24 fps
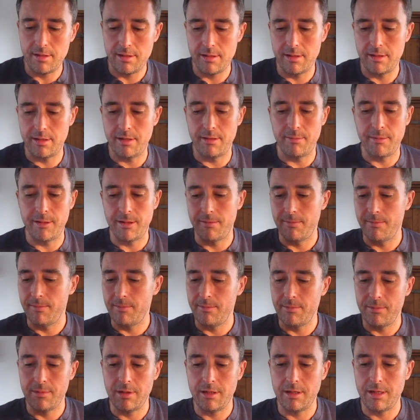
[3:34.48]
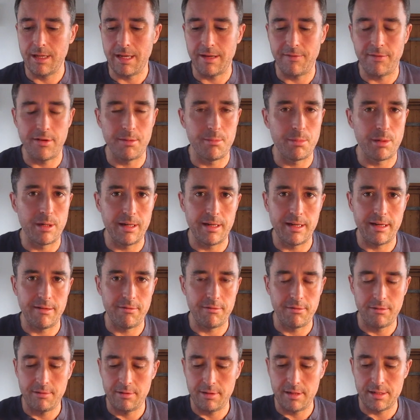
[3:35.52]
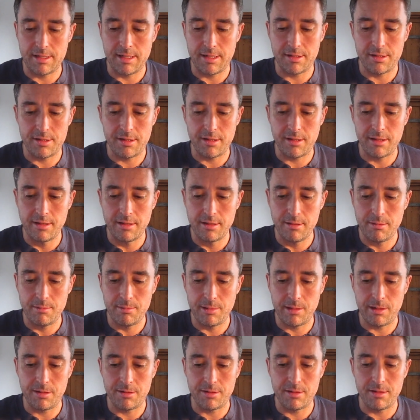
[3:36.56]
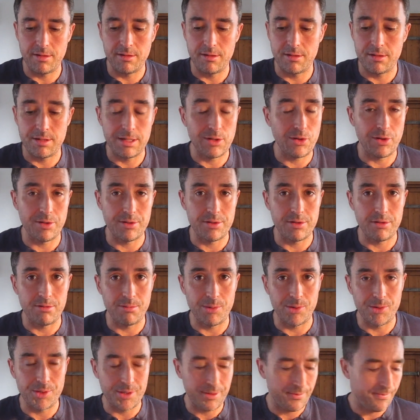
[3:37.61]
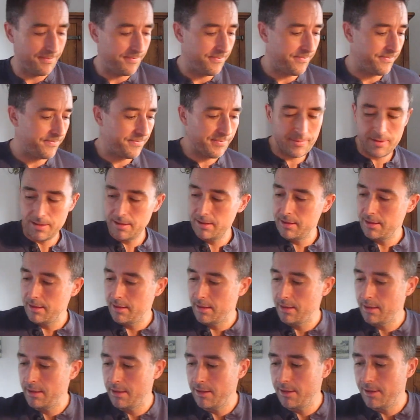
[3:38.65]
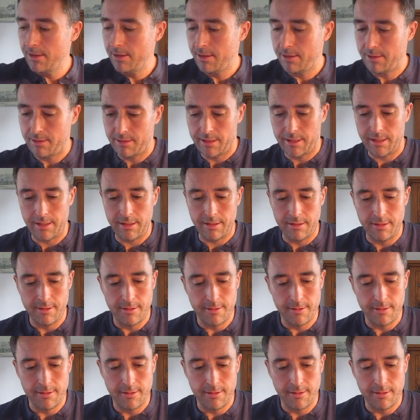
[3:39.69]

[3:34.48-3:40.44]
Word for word: You're going to be having a breakdown, essentially, because you just took on too much. Okay.